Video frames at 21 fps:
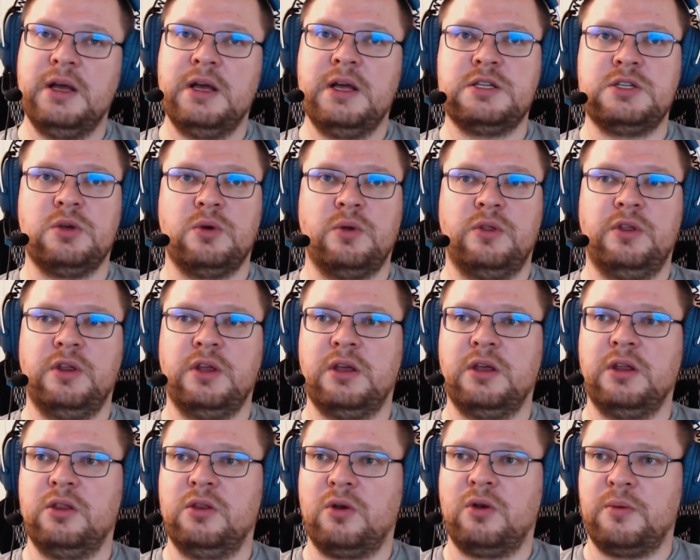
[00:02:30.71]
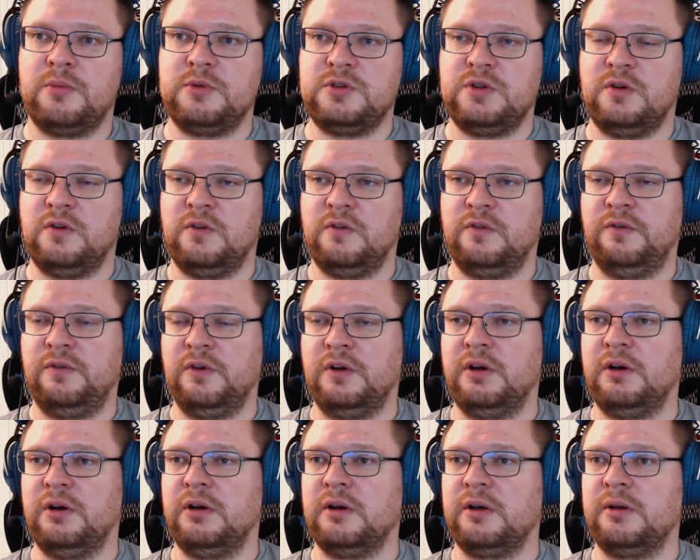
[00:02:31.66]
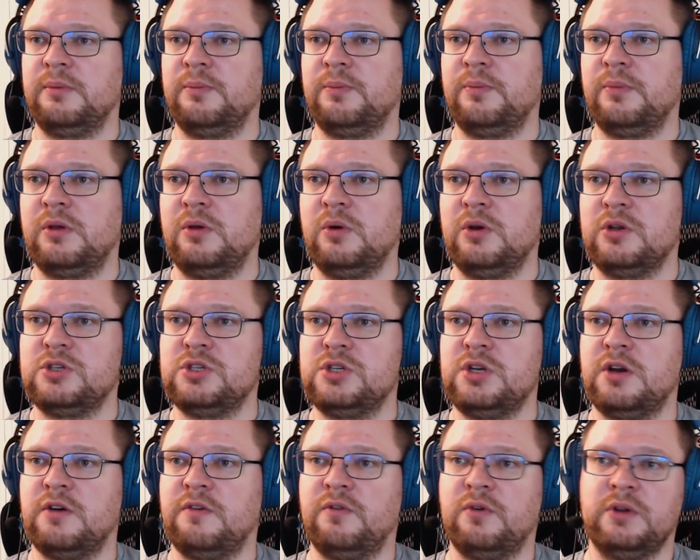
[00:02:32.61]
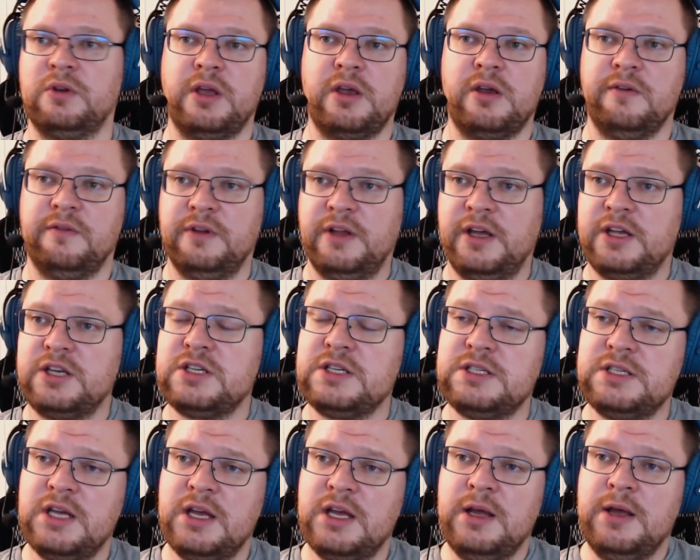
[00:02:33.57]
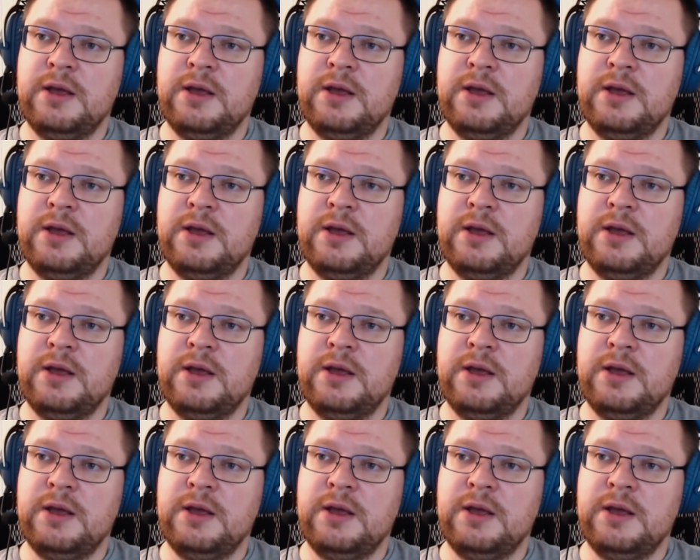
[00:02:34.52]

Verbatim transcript: So think in terms of uh, QA engineer for League of Legends.